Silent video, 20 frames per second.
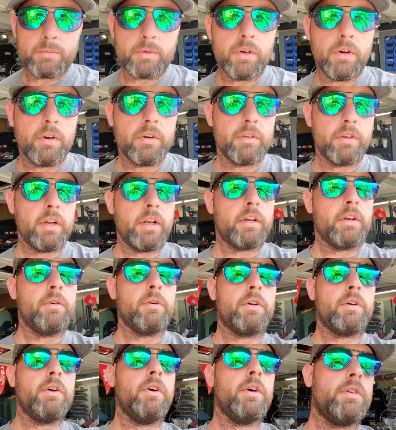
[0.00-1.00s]
car that I go to
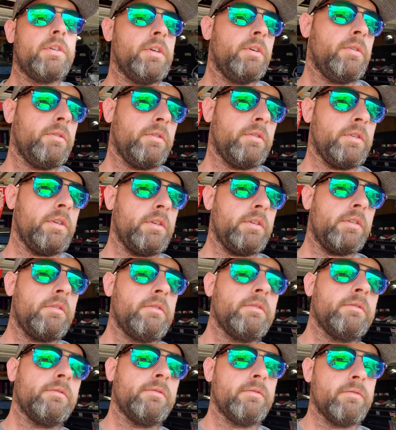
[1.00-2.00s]
car shows and just
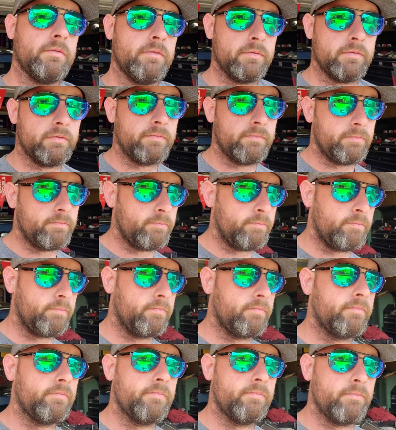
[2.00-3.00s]

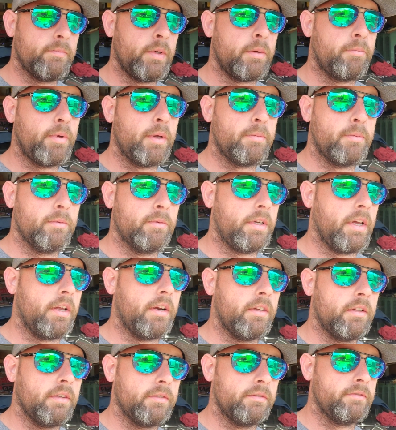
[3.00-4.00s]
make people kind
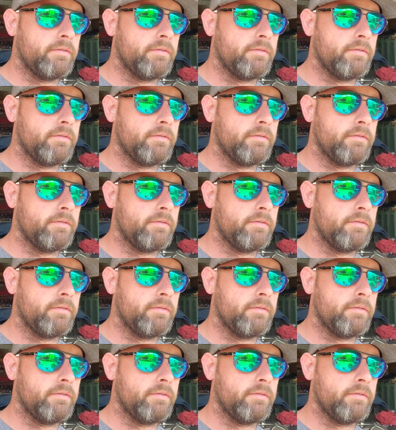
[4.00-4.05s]
of